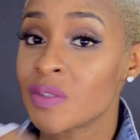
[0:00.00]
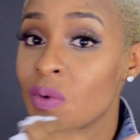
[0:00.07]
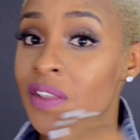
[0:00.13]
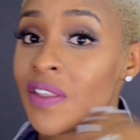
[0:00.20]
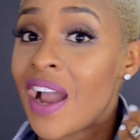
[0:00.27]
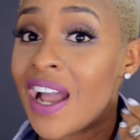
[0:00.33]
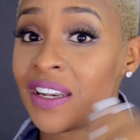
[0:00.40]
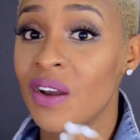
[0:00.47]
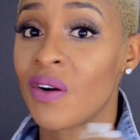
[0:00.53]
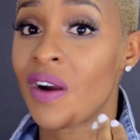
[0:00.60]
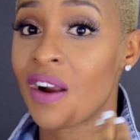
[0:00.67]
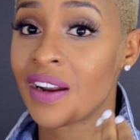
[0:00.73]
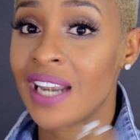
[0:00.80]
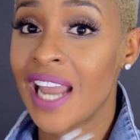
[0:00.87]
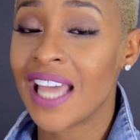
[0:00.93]
whether I know
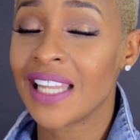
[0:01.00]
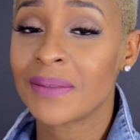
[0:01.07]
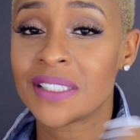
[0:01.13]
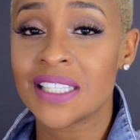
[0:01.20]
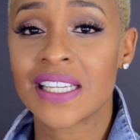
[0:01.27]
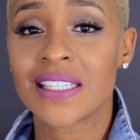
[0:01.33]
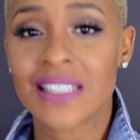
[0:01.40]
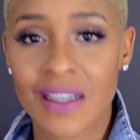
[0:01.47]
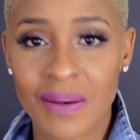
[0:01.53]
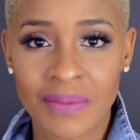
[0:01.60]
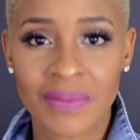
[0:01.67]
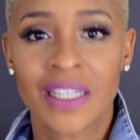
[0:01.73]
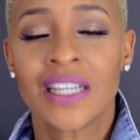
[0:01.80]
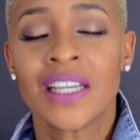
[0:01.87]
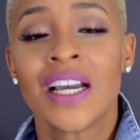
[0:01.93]
her or not, let me tell you
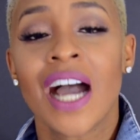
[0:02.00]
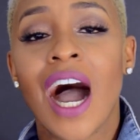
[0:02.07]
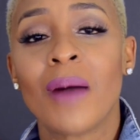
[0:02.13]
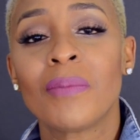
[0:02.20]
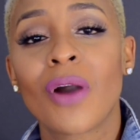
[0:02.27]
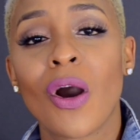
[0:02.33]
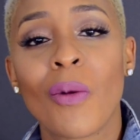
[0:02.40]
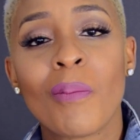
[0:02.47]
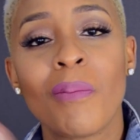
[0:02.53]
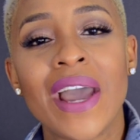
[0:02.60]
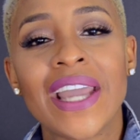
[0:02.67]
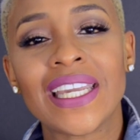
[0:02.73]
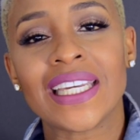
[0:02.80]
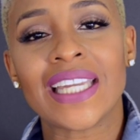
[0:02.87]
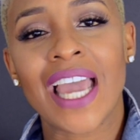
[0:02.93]
something. I'm going to
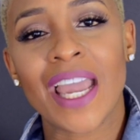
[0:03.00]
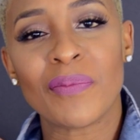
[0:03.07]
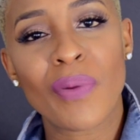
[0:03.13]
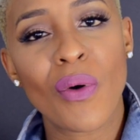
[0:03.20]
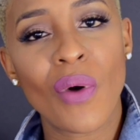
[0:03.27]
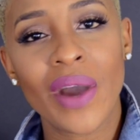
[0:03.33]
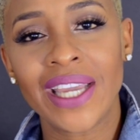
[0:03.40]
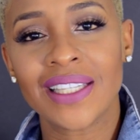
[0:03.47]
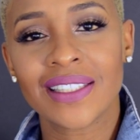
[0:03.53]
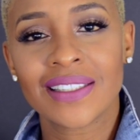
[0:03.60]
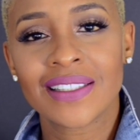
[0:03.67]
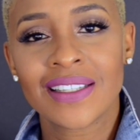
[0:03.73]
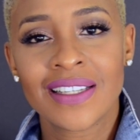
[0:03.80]
make it a point